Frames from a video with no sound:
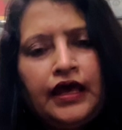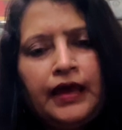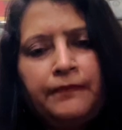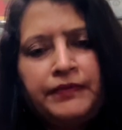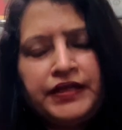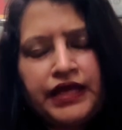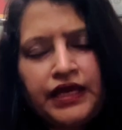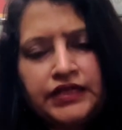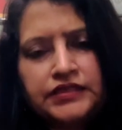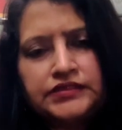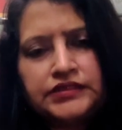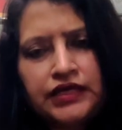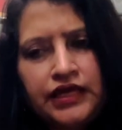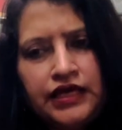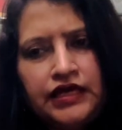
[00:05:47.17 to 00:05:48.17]

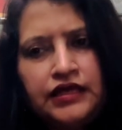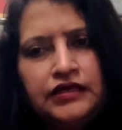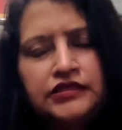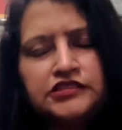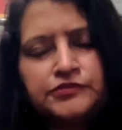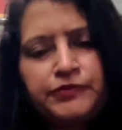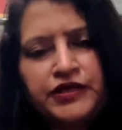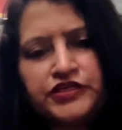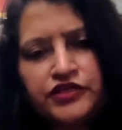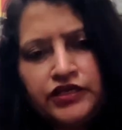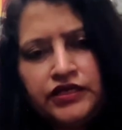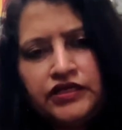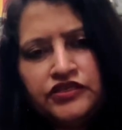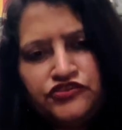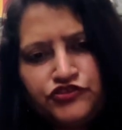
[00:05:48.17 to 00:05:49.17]
hepatitis A,
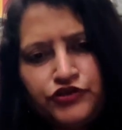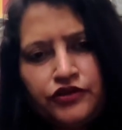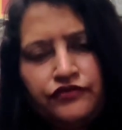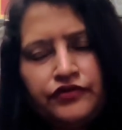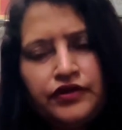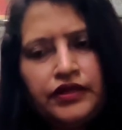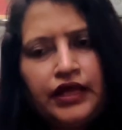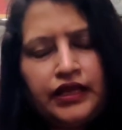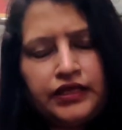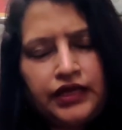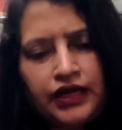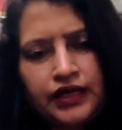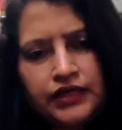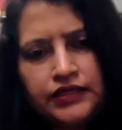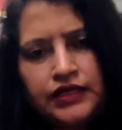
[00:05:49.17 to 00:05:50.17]
especially in children and
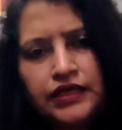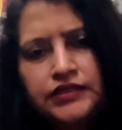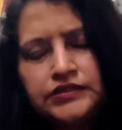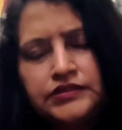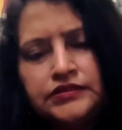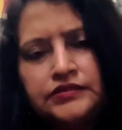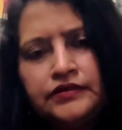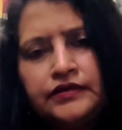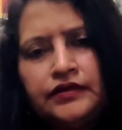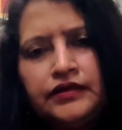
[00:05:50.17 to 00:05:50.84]
young adults,